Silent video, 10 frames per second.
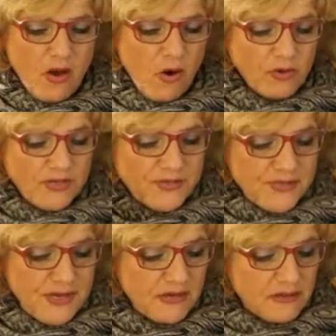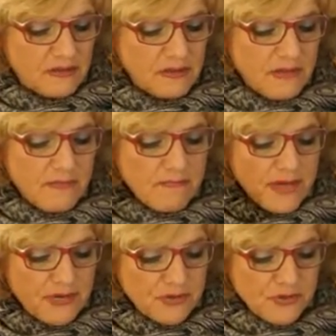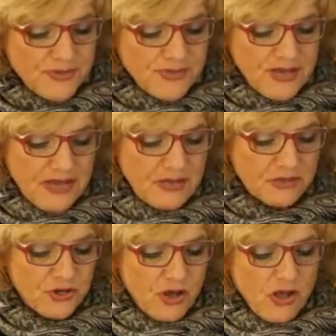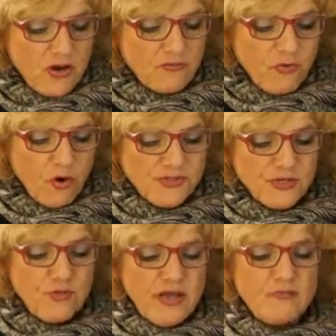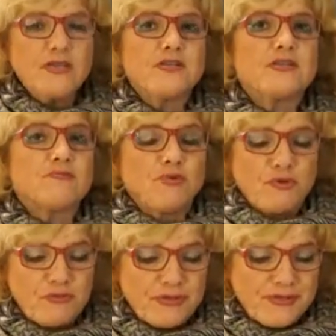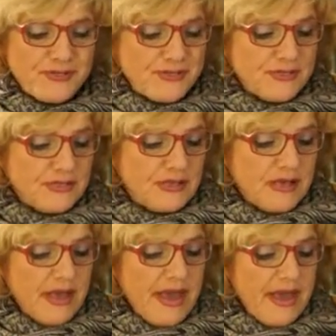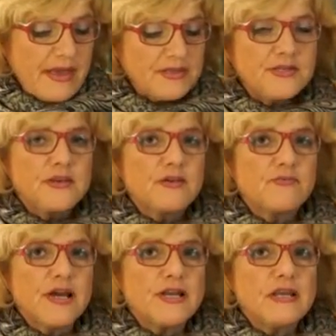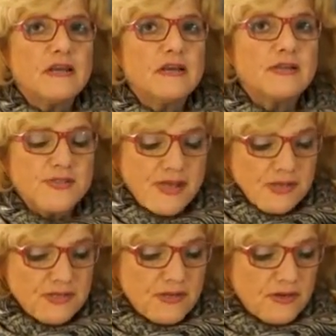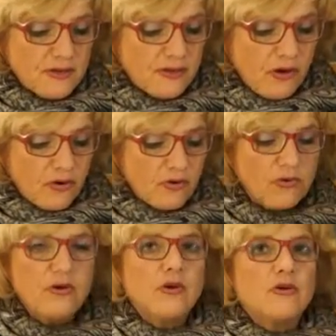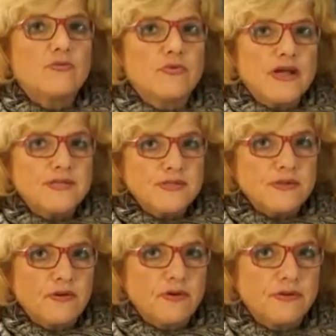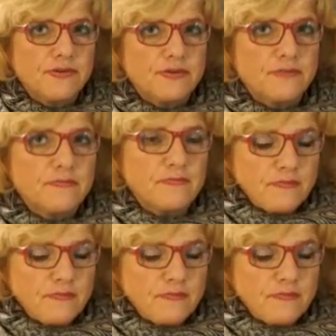on a single miniature stage, 4 square meters per person, and ready, set, go, raise the curtain.